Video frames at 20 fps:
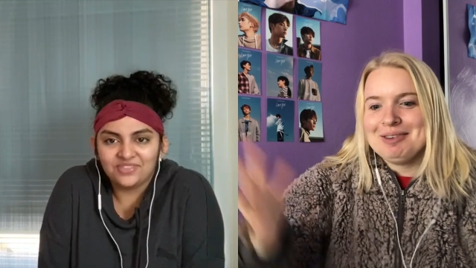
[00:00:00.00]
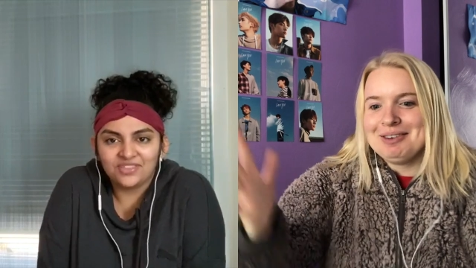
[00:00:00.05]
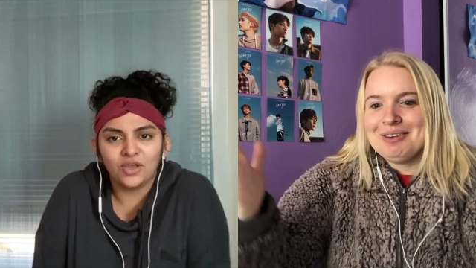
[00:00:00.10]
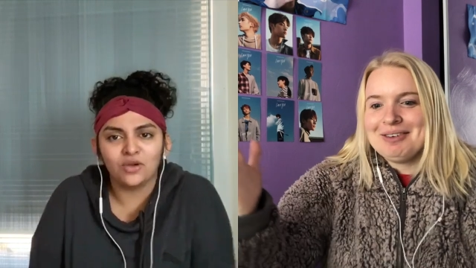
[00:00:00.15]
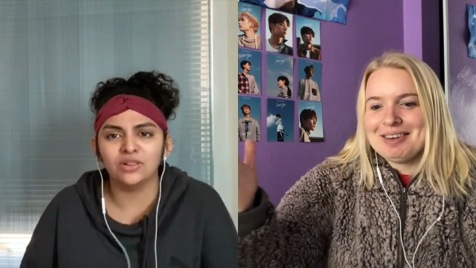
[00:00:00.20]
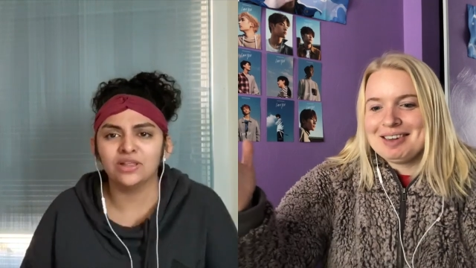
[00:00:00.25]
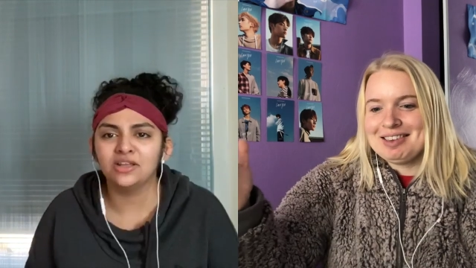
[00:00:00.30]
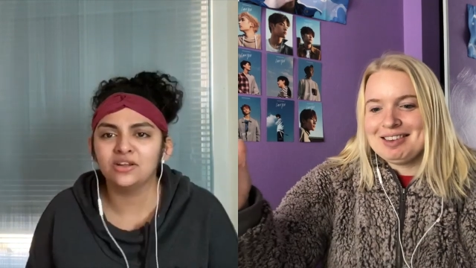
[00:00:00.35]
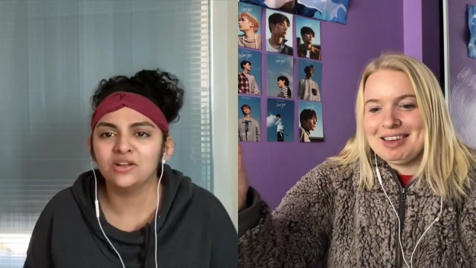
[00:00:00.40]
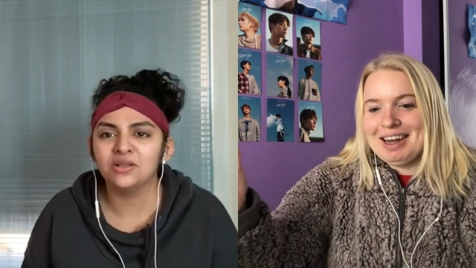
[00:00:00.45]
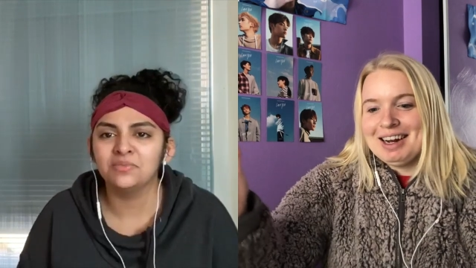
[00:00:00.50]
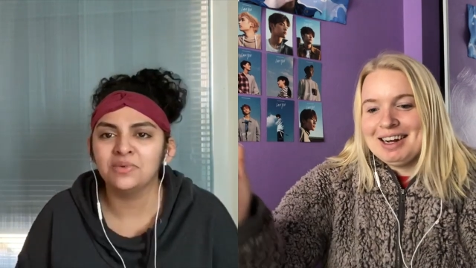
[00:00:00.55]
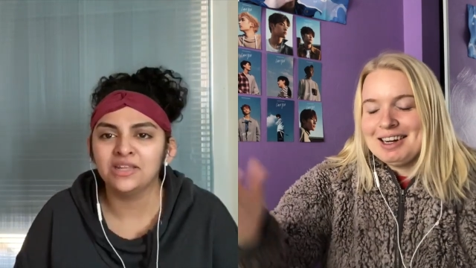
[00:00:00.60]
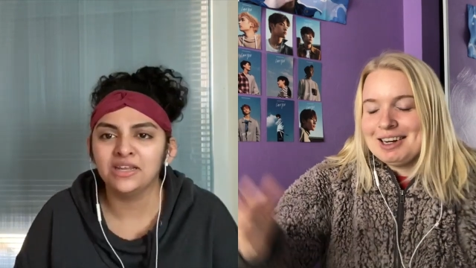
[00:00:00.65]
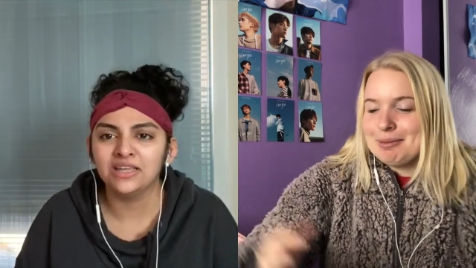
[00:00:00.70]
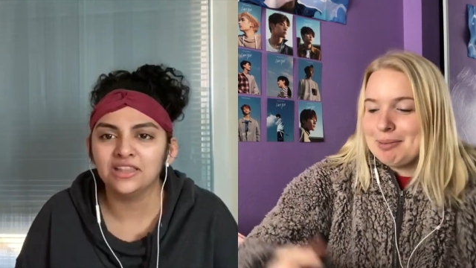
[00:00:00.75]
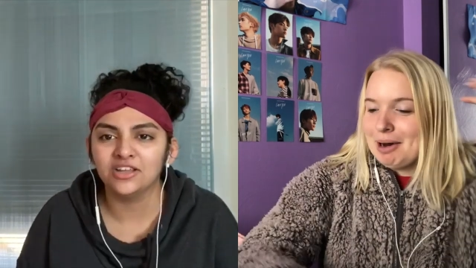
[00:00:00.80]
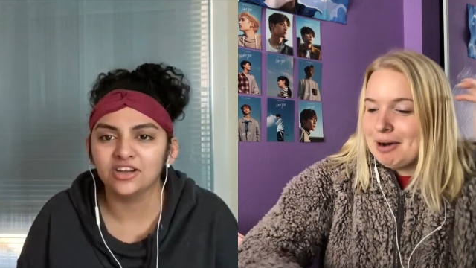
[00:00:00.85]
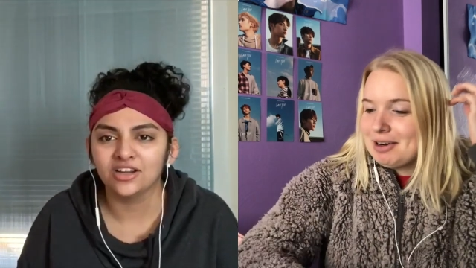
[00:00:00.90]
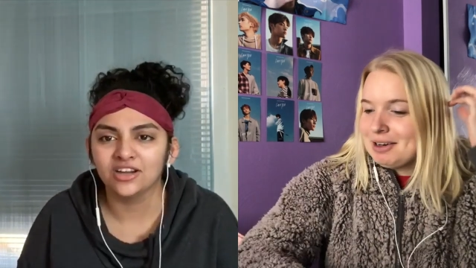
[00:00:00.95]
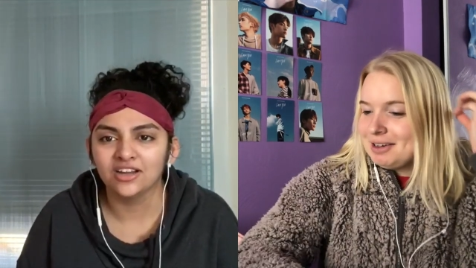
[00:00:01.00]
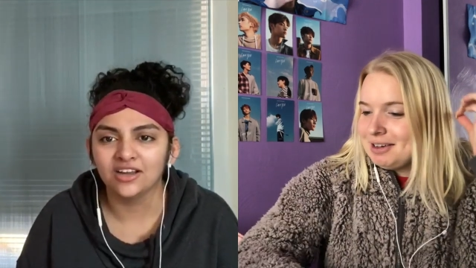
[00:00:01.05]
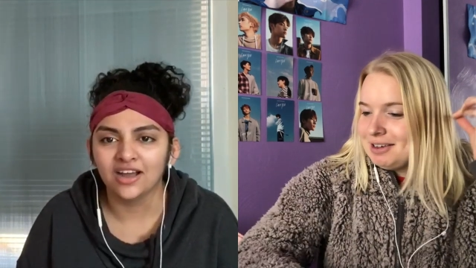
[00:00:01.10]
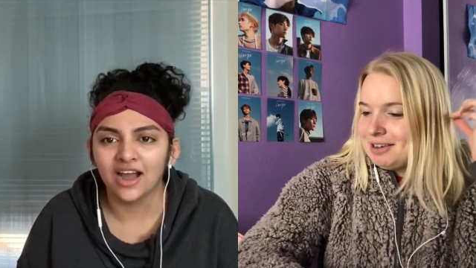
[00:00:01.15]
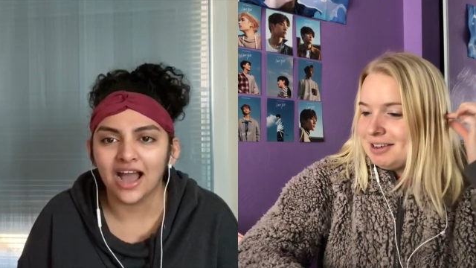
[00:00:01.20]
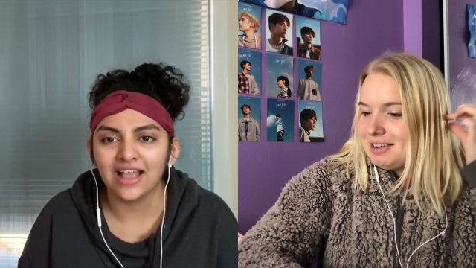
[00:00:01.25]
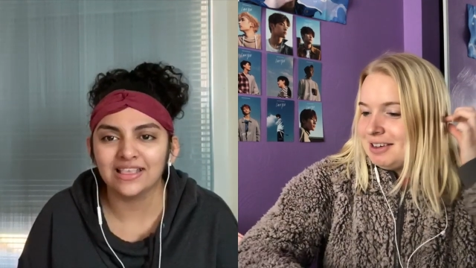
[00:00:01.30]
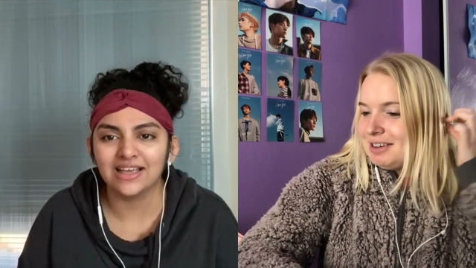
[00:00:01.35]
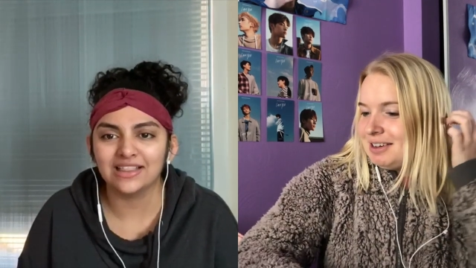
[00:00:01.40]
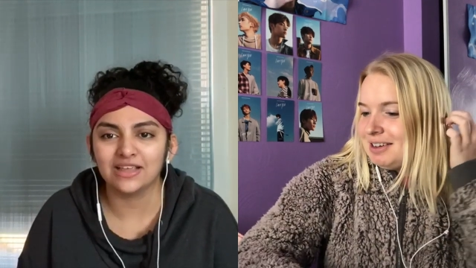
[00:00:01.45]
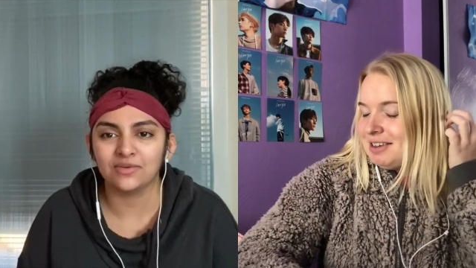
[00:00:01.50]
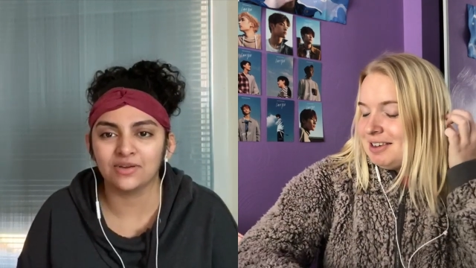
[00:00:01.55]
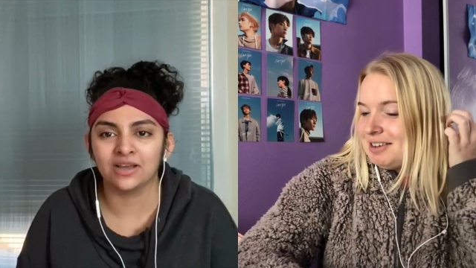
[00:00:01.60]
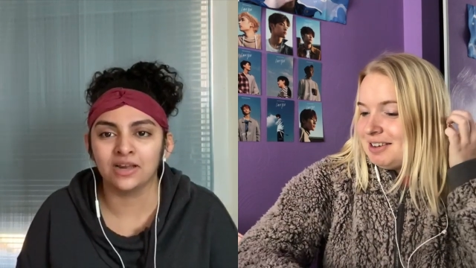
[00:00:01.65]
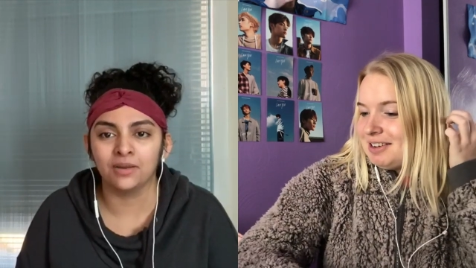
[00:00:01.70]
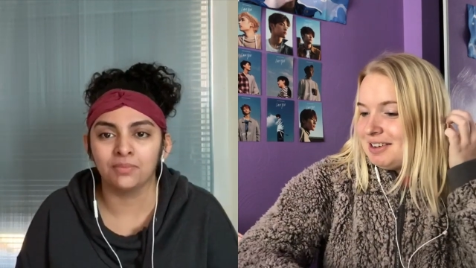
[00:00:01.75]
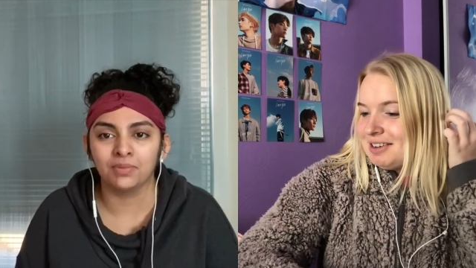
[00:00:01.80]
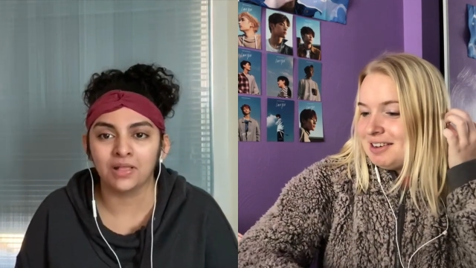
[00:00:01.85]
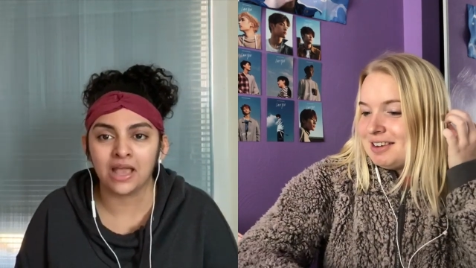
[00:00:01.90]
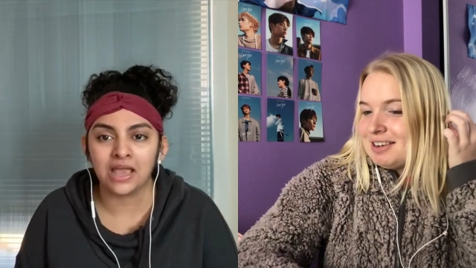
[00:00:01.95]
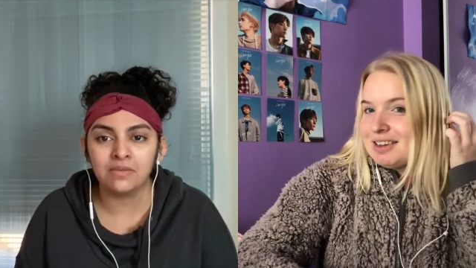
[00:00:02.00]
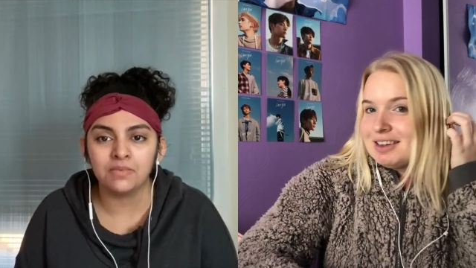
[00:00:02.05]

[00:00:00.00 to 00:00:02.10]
Speaker 1: so no, literally me neither. I thought they were gonna play